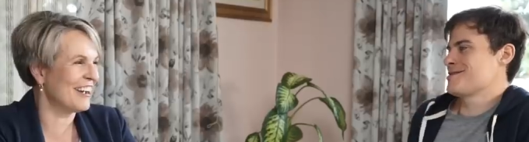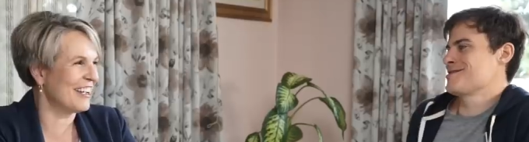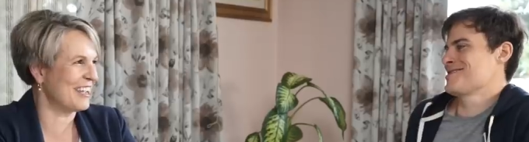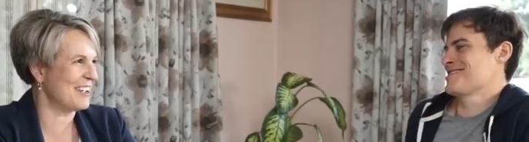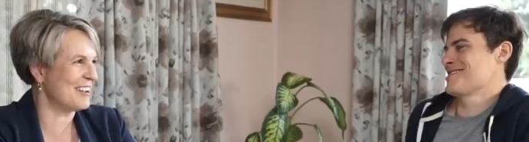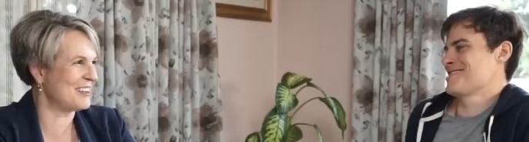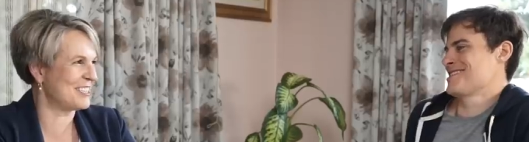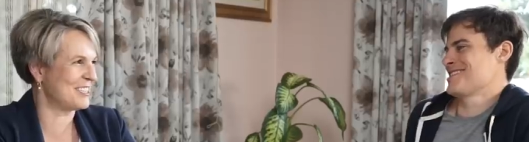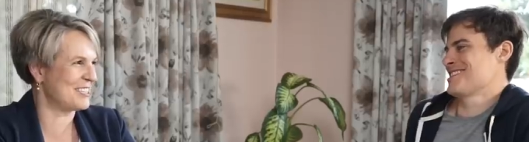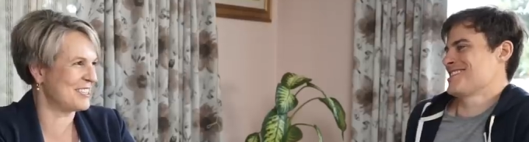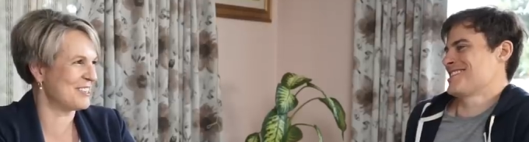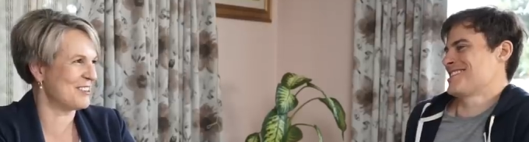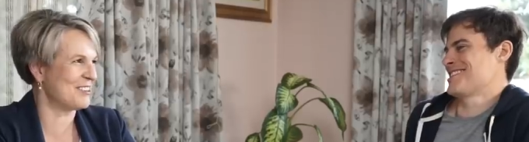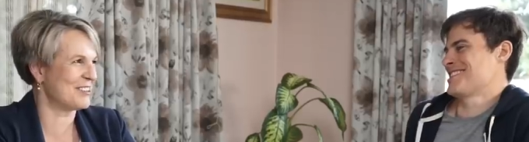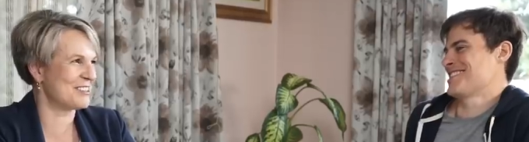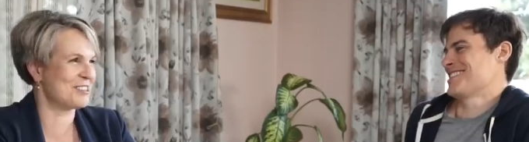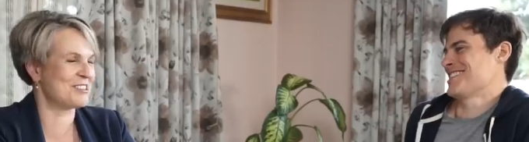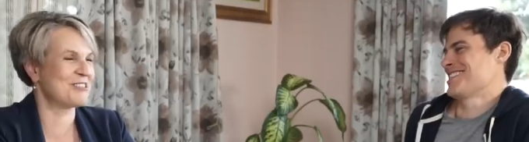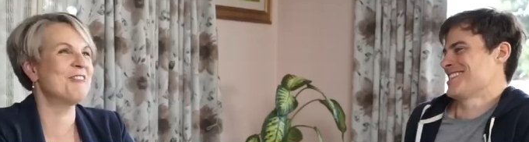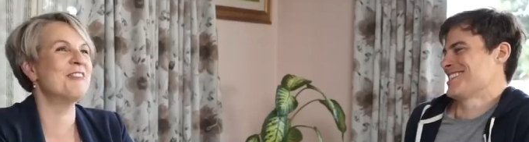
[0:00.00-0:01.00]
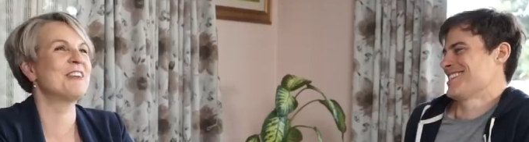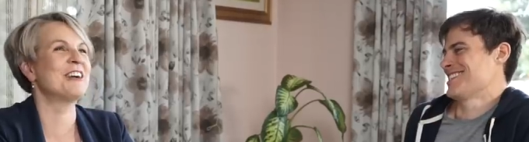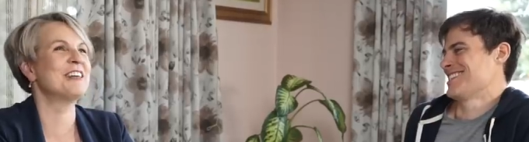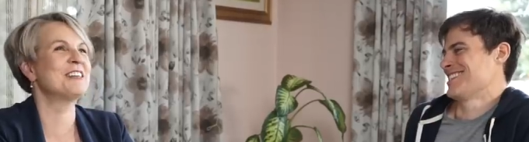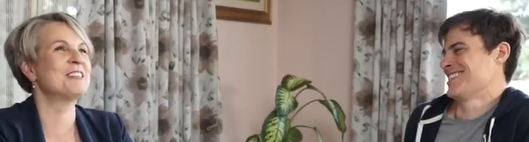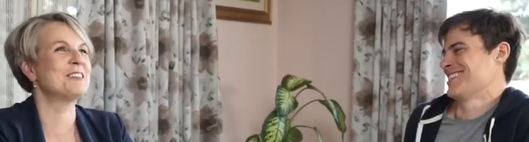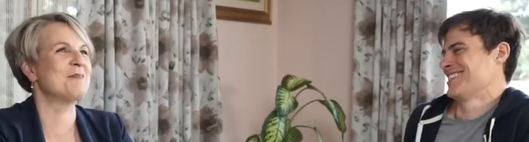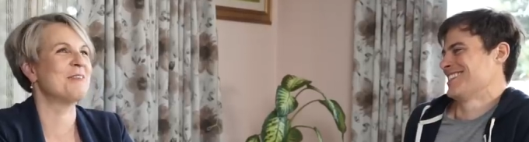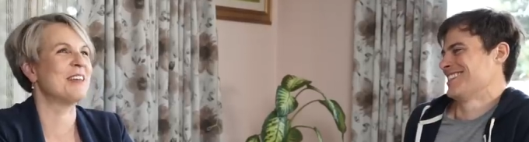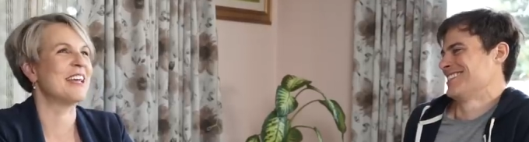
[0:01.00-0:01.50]
Speaker 1: you just were
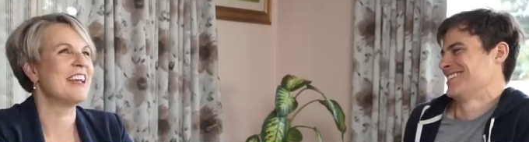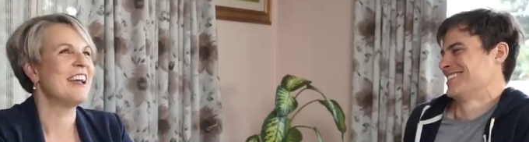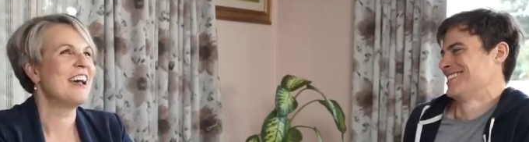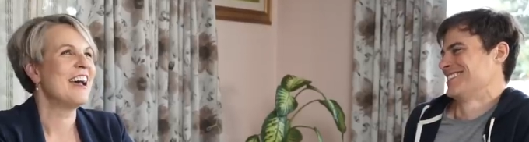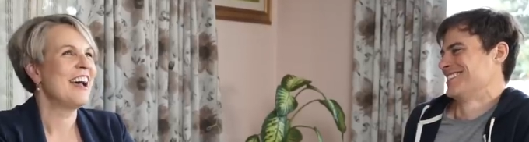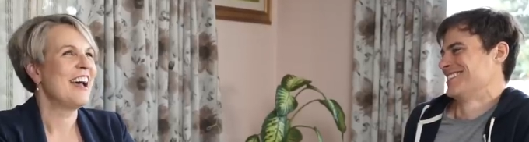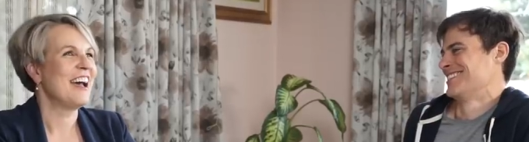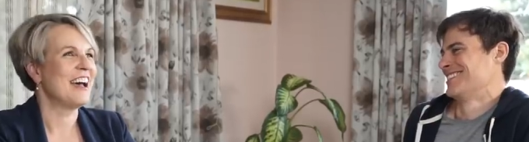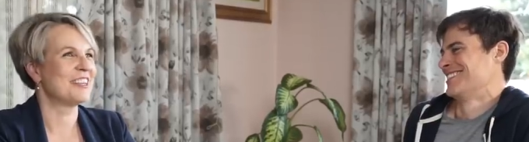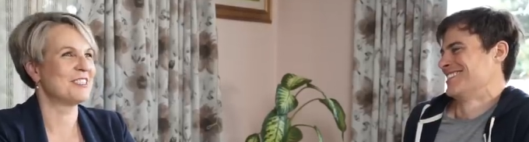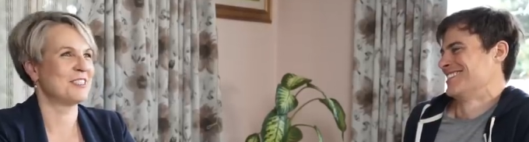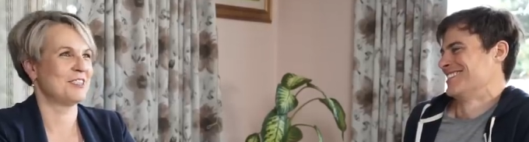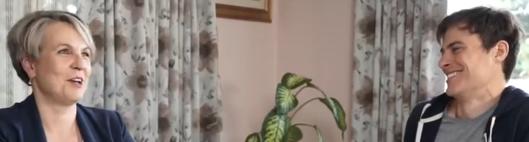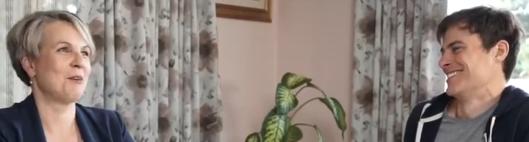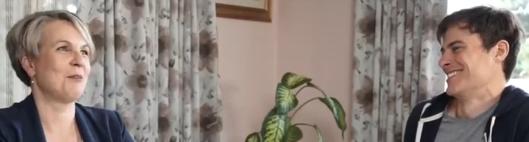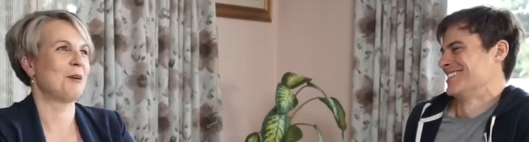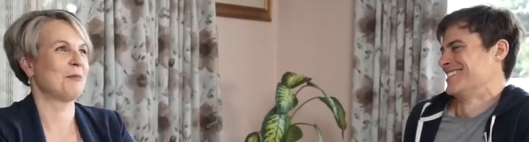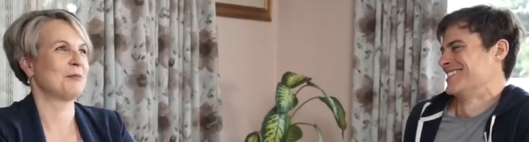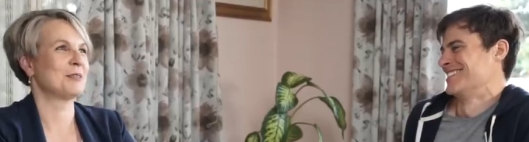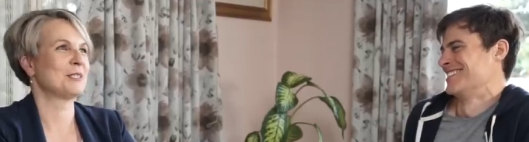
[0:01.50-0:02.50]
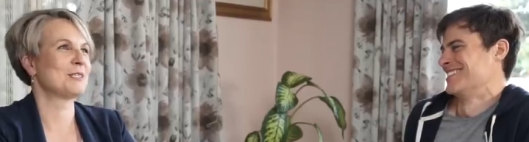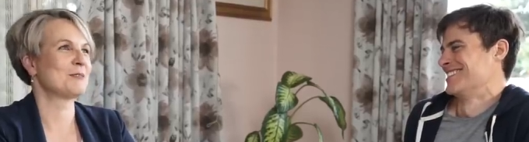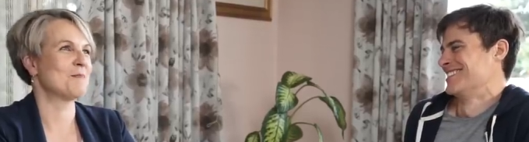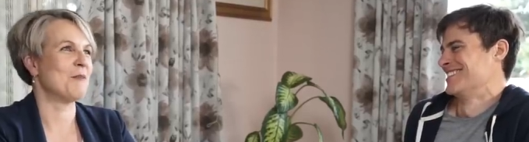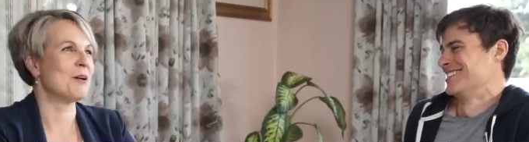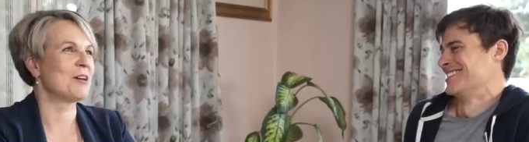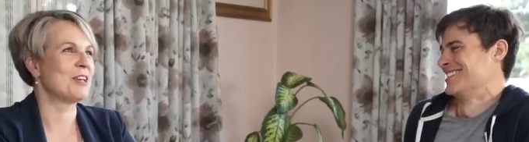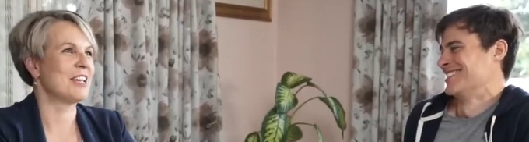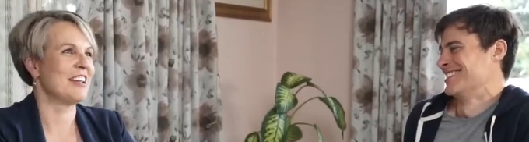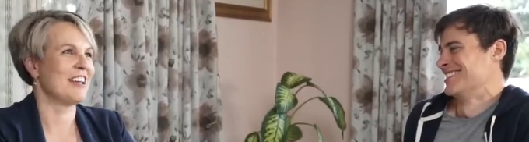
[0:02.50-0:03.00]
talking to me as though I was
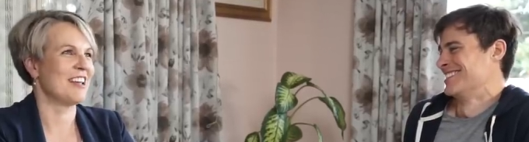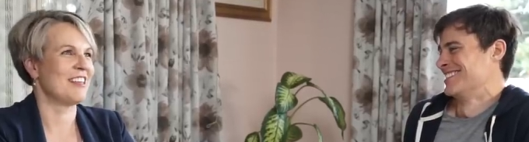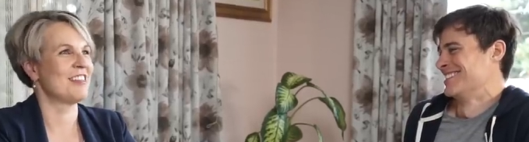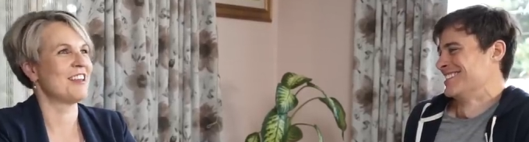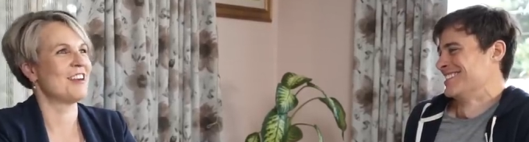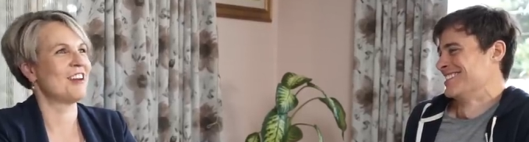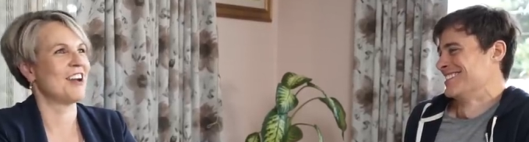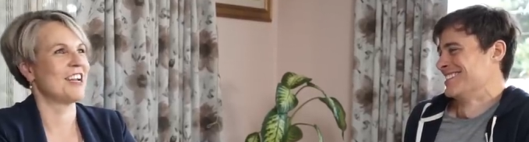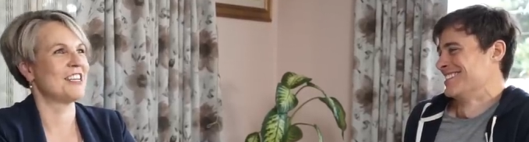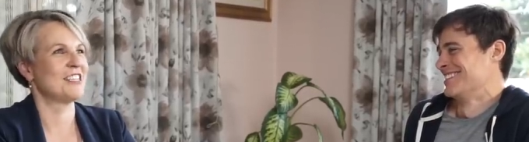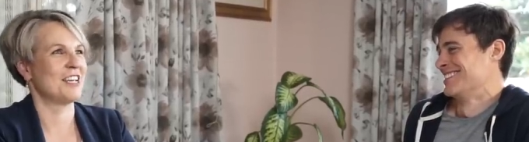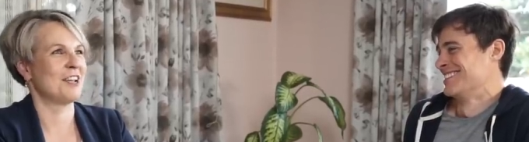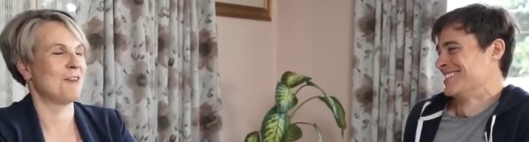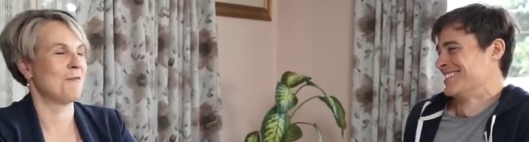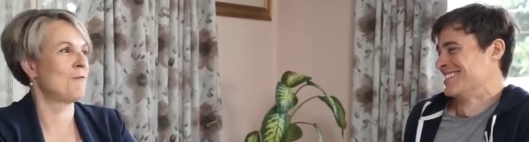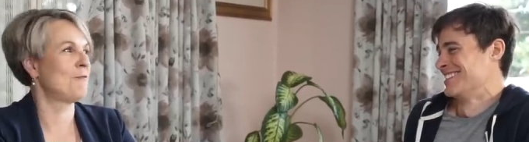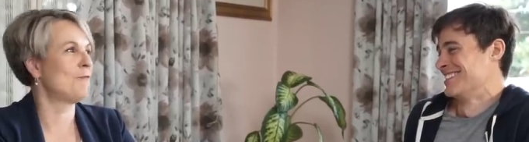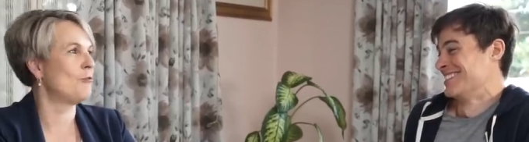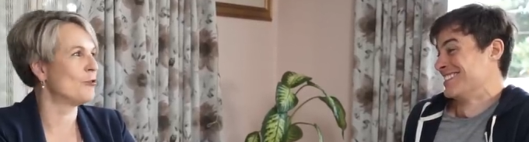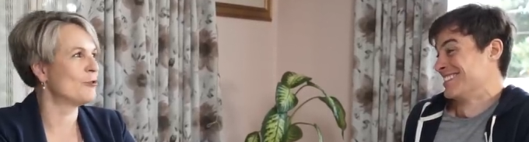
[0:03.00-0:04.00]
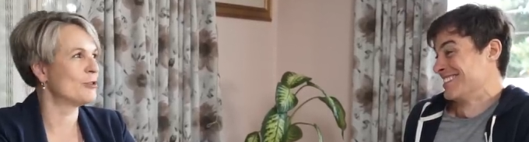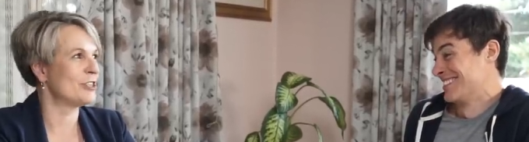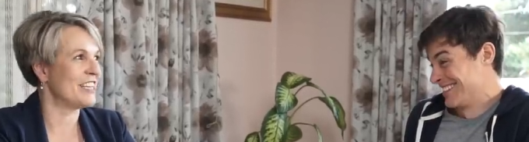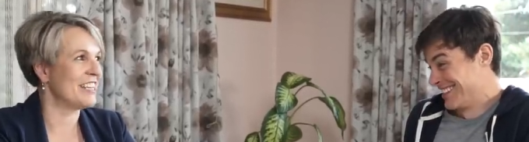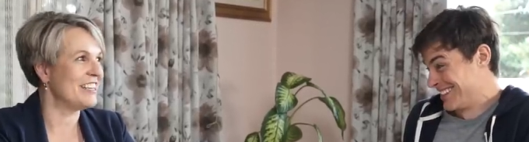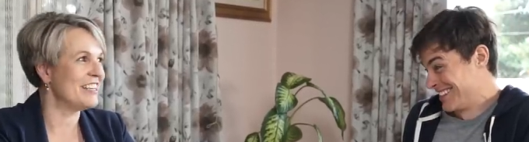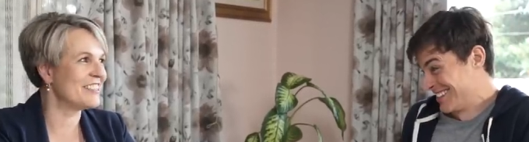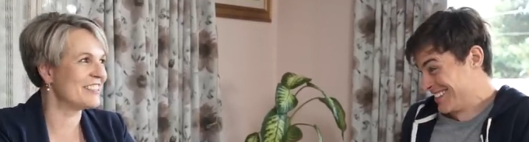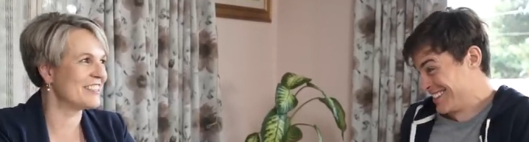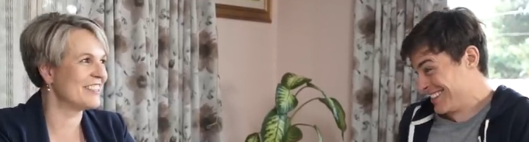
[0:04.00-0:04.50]
smoking in the
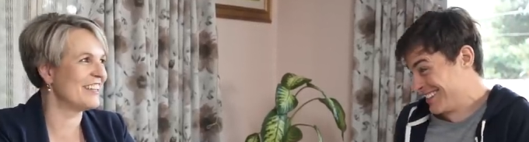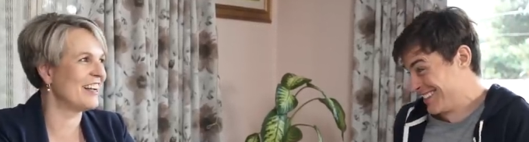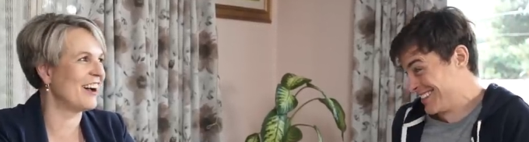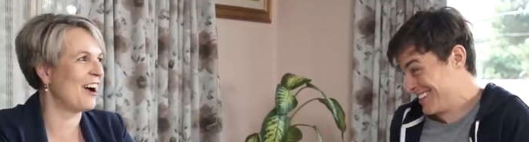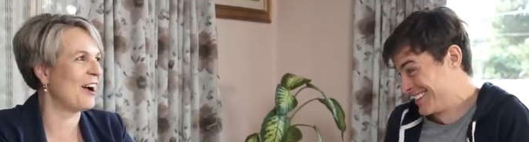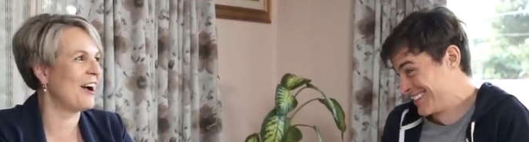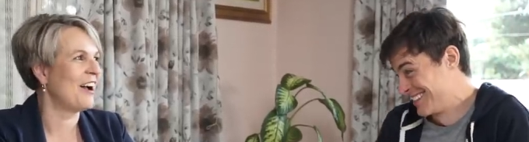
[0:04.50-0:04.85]
1940s.